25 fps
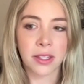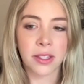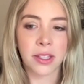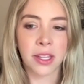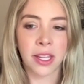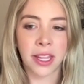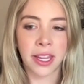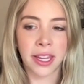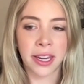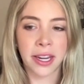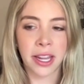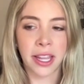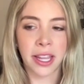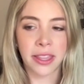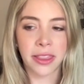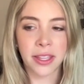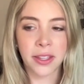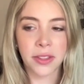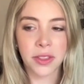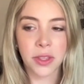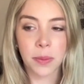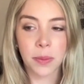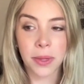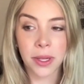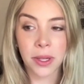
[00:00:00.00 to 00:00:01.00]
And I
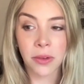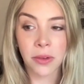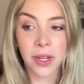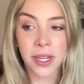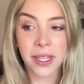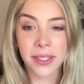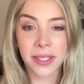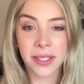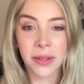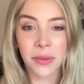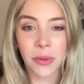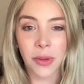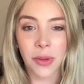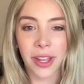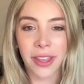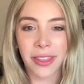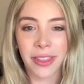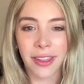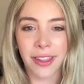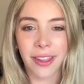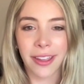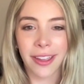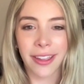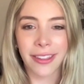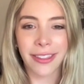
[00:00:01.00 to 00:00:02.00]
think the big reason why
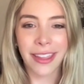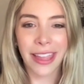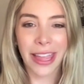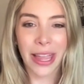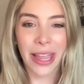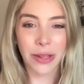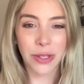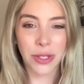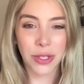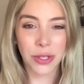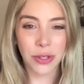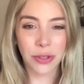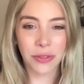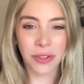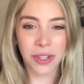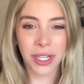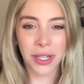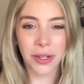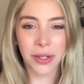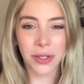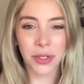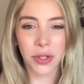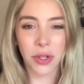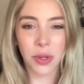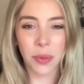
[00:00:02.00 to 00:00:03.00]
the how-to videos